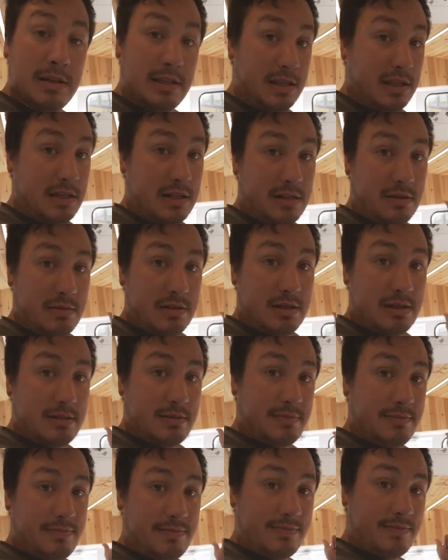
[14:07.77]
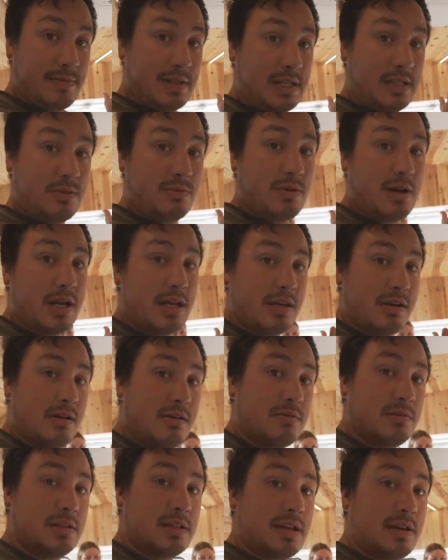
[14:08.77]
You know what? That's why you
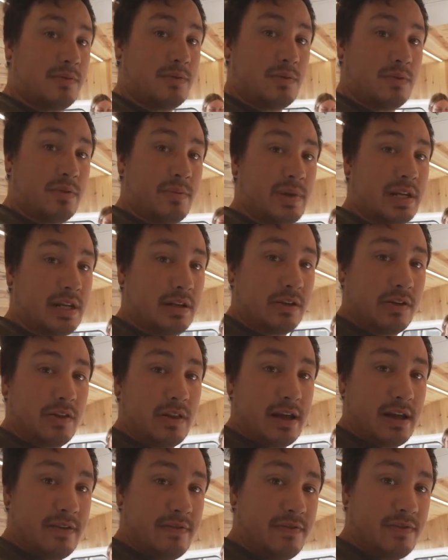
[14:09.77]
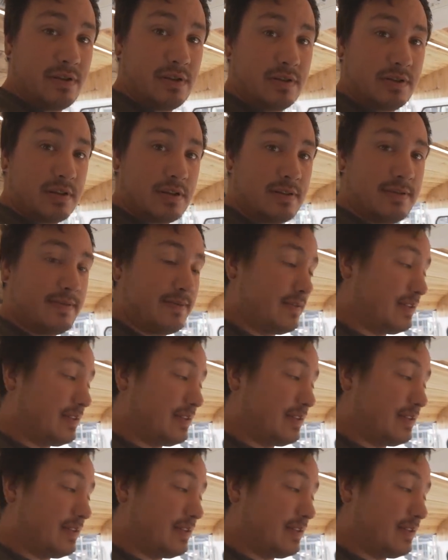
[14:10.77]
always have a woman in your life, folks.